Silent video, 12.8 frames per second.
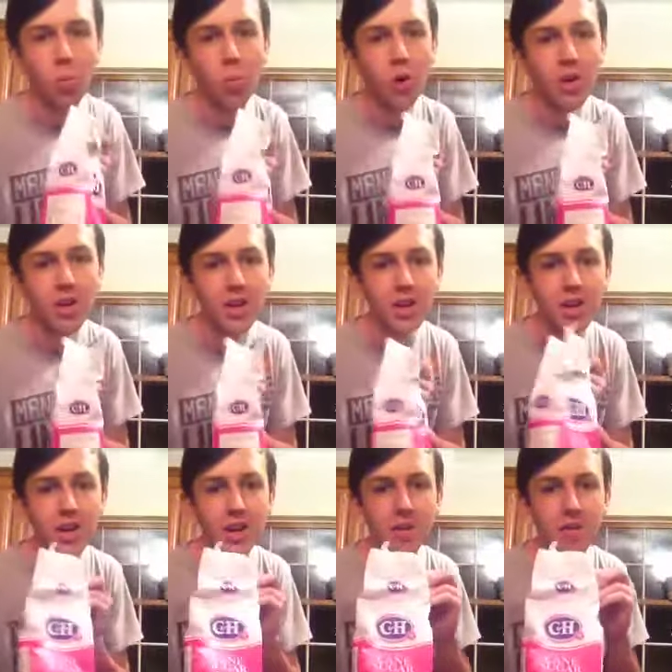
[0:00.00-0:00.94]
1.5
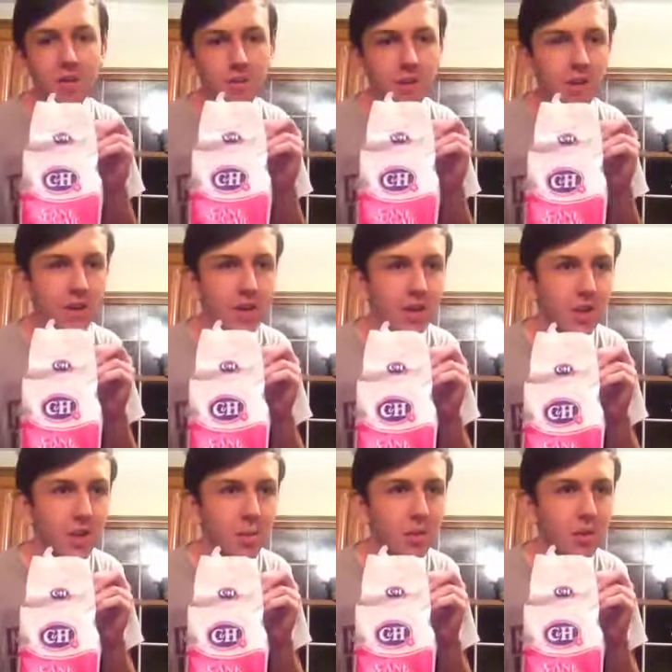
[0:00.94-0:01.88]

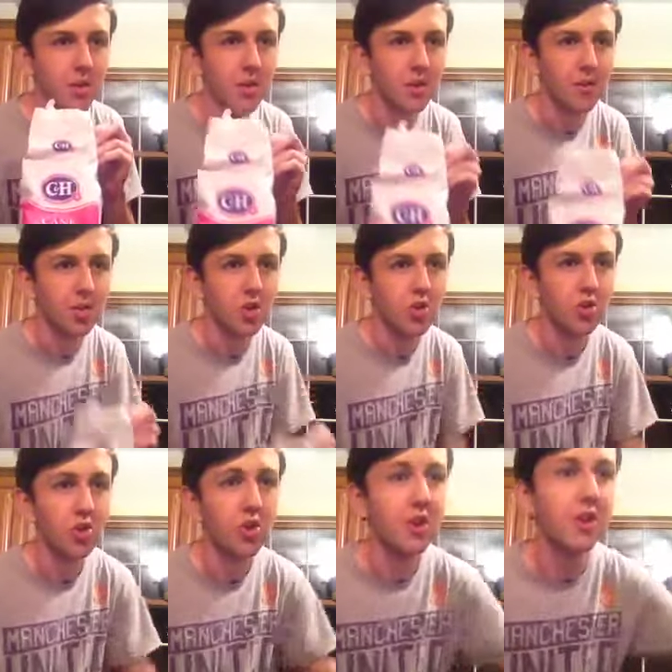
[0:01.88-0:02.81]
cup of
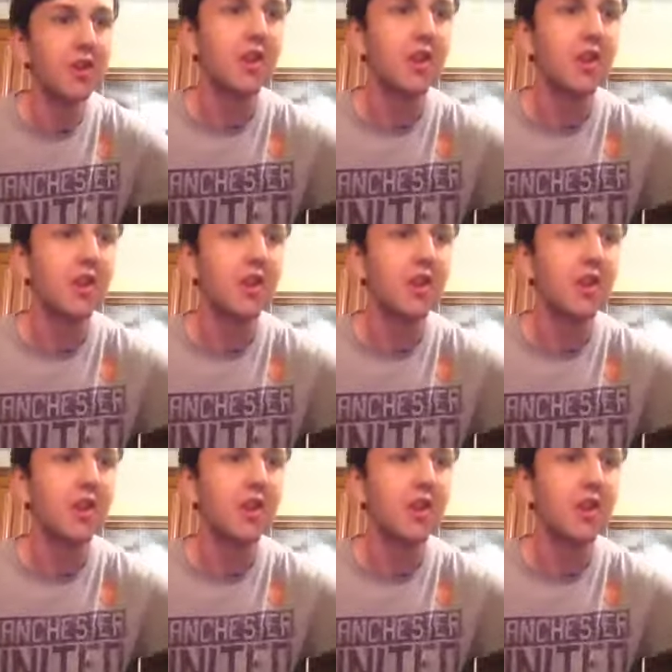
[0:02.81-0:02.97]
sugar.